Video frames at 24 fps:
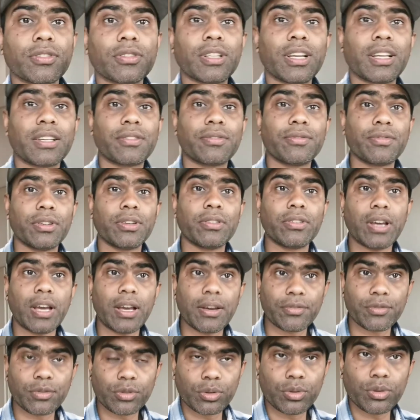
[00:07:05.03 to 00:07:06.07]
after that we
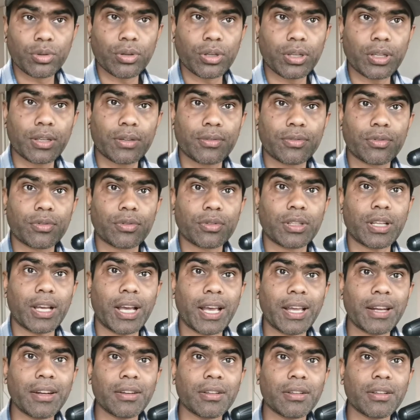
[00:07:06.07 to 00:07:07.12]
have to go here for
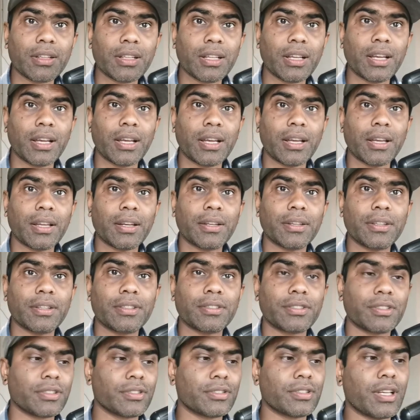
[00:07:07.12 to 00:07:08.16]
the handle
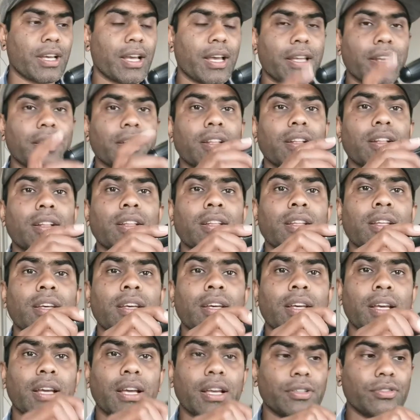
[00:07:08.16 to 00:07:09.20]
and this is the handle
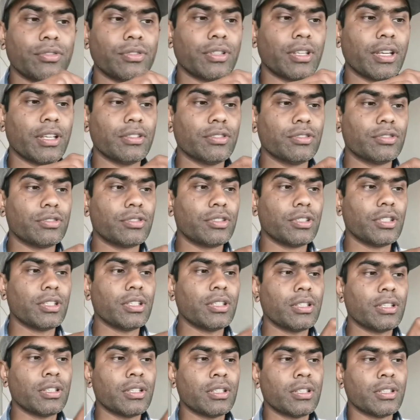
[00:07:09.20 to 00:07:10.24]
as you can
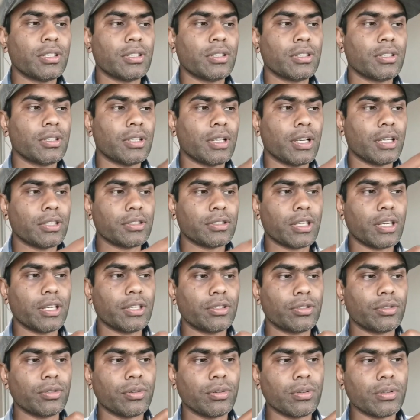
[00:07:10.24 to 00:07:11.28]
see as
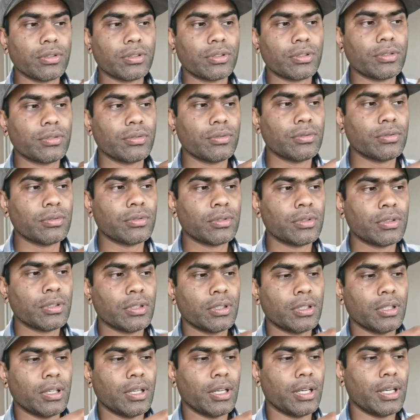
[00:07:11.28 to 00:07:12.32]
I told you
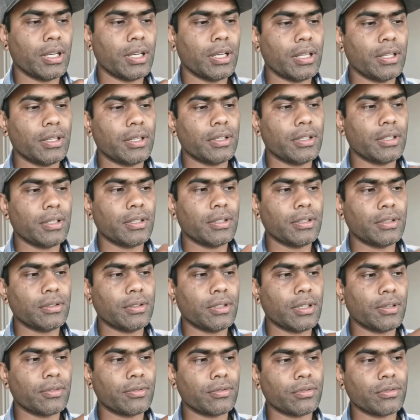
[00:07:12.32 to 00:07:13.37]
and
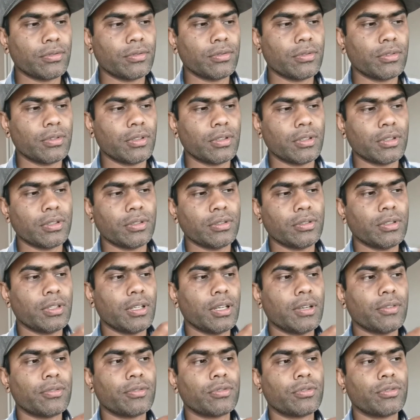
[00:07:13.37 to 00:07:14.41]
you have to you
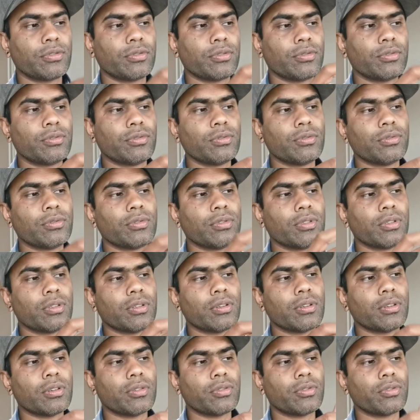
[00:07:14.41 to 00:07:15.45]
have to
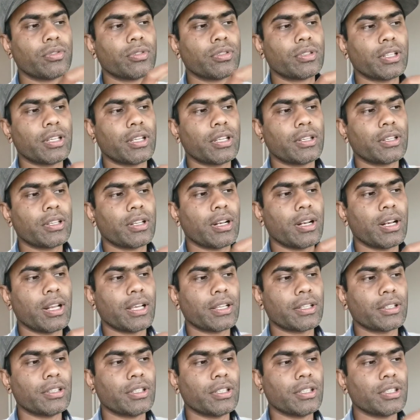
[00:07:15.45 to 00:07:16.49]
rotate
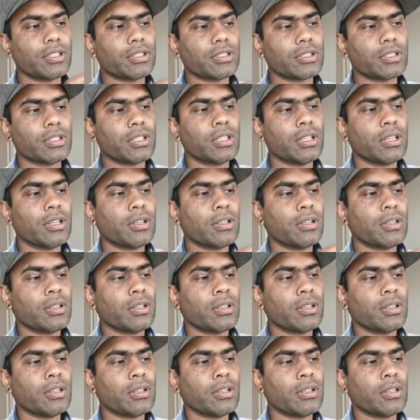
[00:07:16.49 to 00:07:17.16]
like this